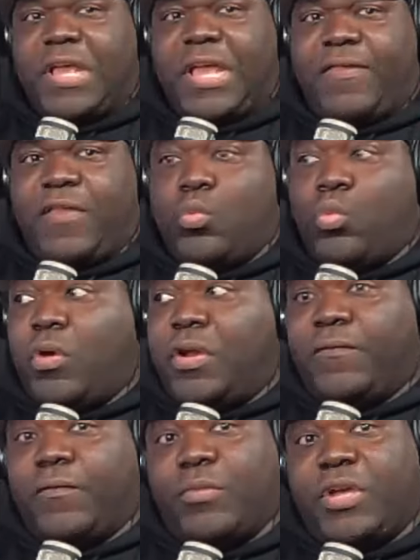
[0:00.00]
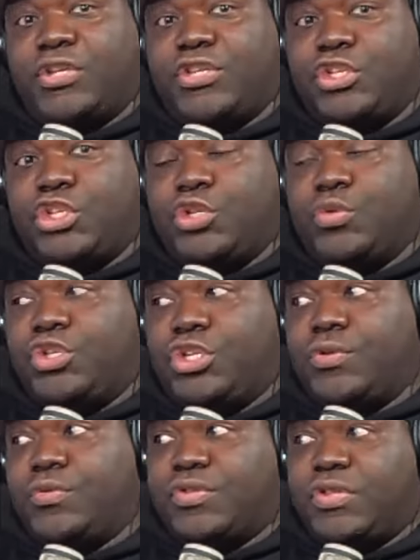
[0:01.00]
and then what information you
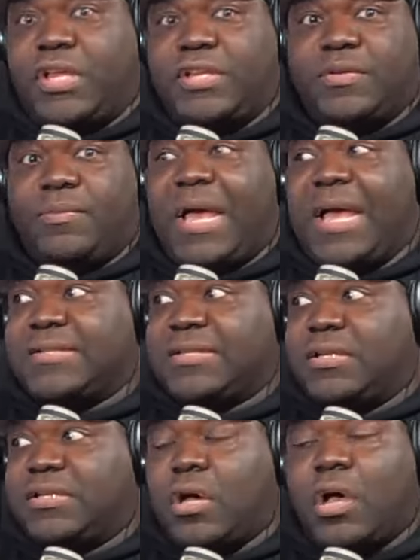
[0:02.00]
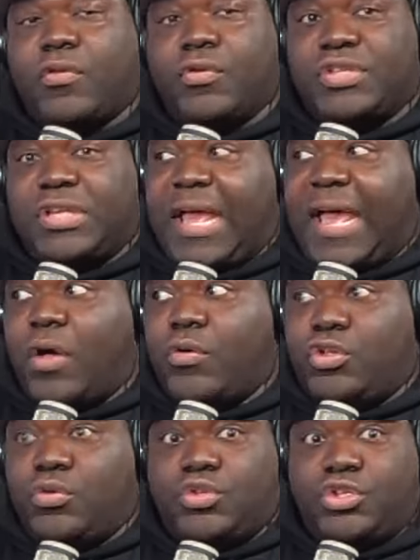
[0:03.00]
choose then to pass on to others and how
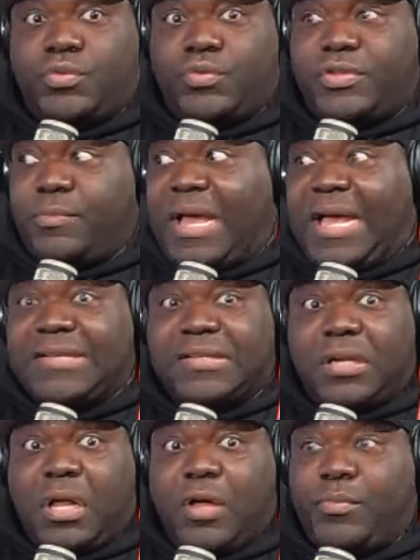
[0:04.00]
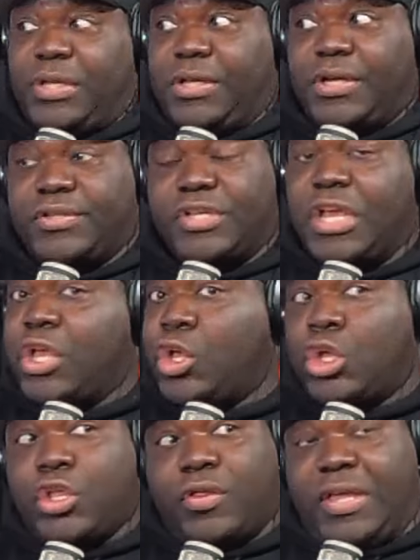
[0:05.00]
you choose to pass it on, because
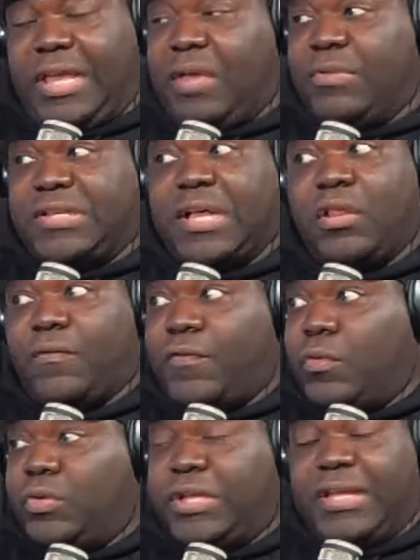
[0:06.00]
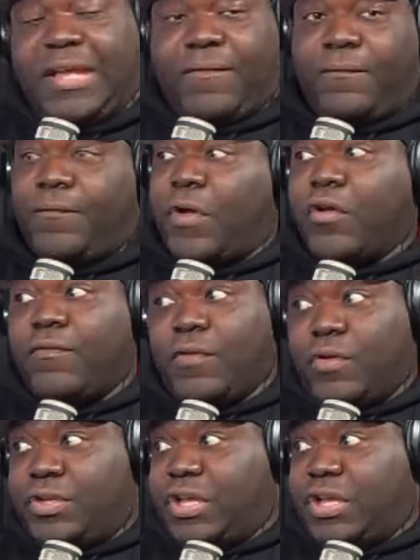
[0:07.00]
the game of telephone can get very, very